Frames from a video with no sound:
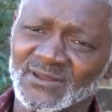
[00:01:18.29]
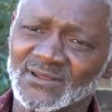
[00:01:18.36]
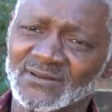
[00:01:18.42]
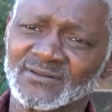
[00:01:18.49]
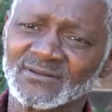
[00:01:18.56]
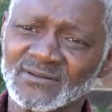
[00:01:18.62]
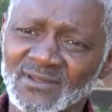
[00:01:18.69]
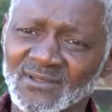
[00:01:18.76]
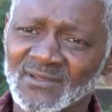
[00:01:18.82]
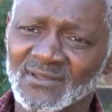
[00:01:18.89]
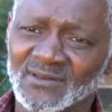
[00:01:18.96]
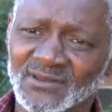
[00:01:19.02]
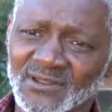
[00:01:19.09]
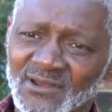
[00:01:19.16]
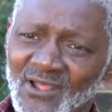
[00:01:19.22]
And
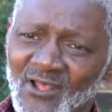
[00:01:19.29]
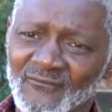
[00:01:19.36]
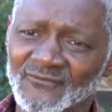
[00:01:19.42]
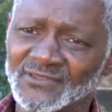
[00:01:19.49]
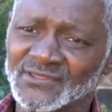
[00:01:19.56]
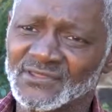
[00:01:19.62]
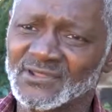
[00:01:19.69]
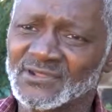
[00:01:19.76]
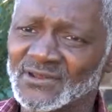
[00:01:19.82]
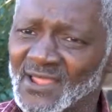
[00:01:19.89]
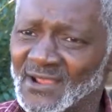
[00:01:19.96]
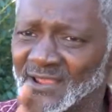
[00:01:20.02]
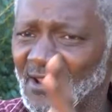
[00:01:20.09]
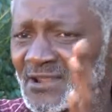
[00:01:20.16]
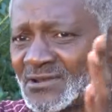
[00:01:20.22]
then all of a sudden
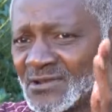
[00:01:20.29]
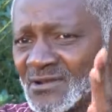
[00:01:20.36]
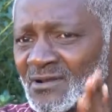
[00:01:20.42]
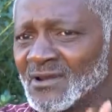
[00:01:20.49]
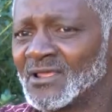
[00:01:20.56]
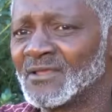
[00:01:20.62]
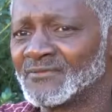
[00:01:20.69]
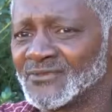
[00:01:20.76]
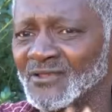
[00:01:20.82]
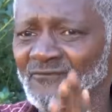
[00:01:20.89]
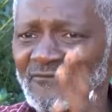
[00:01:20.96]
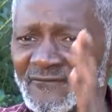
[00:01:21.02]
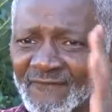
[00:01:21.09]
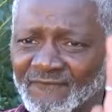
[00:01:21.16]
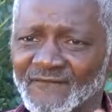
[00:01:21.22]
I catch a glimpse of
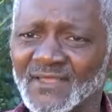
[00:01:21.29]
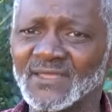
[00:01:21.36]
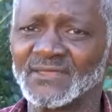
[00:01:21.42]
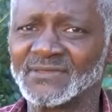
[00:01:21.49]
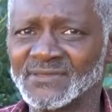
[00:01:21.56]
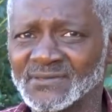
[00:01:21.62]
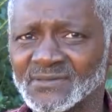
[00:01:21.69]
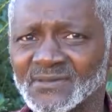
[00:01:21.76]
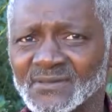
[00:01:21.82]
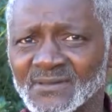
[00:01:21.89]
her face.